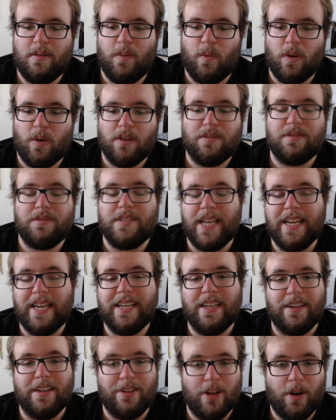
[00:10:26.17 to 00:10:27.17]
worth
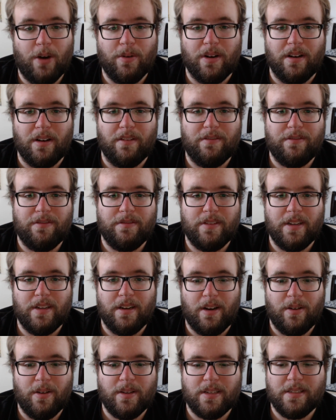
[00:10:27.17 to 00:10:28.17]
taking note of,
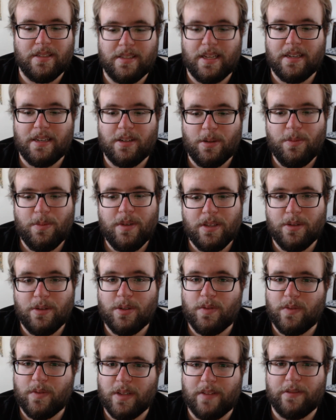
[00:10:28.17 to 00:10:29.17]
because that could be
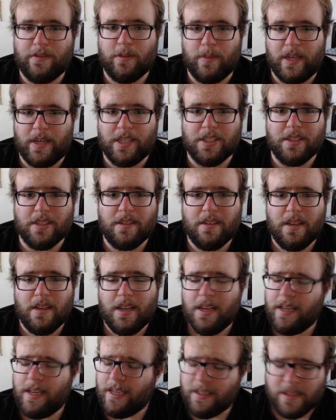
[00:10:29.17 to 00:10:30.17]
useful information.
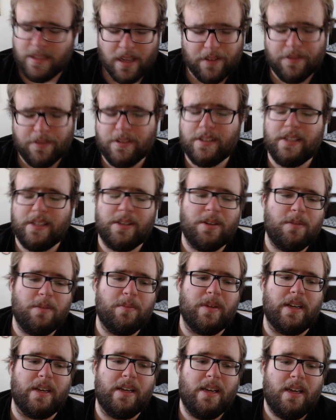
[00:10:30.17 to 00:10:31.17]
It definitely could
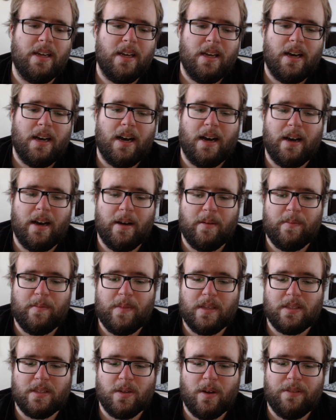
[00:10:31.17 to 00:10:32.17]
be.
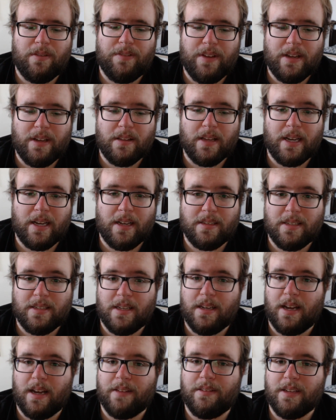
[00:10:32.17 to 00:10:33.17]
So I think, like I
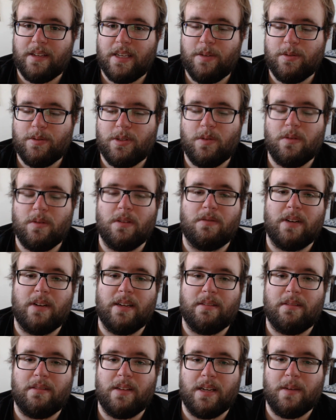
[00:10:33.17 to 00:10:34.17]
said, I think he was doing the
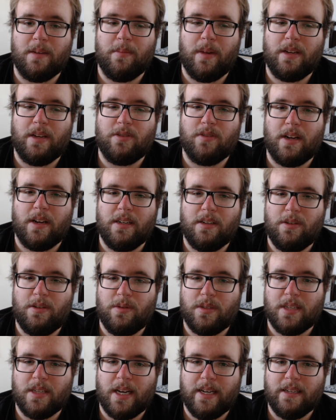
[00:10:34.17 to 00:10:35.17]
right thing by trying to do
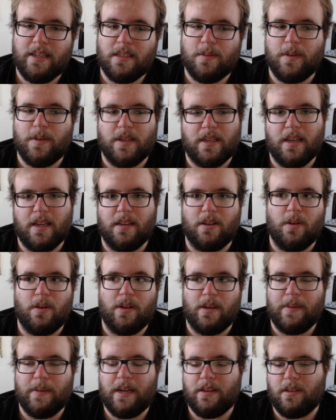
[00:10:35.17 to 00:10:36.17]
science, but again,
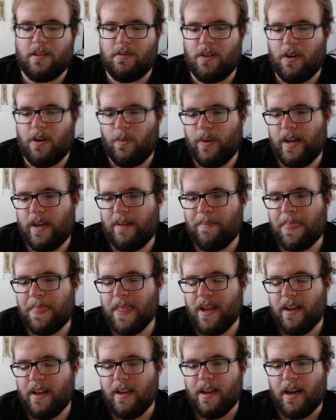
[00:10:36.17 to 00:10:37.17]
going about it the wrong way.
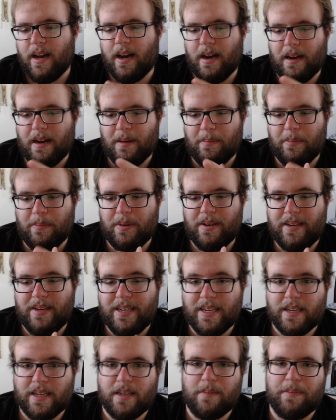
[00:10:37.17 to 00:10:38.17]
But
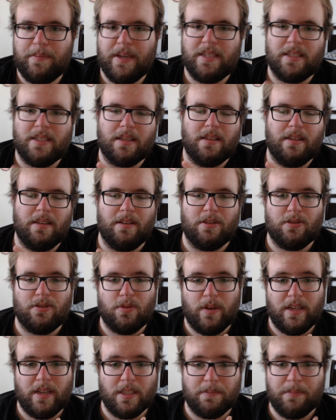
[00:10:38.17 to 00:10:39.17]
Nick basically
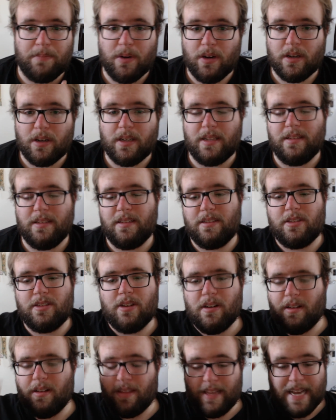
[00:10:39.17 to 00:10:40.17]
destroyed his book and then
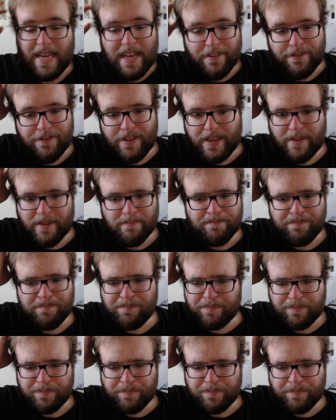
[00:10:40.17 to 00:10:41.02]
started laughing,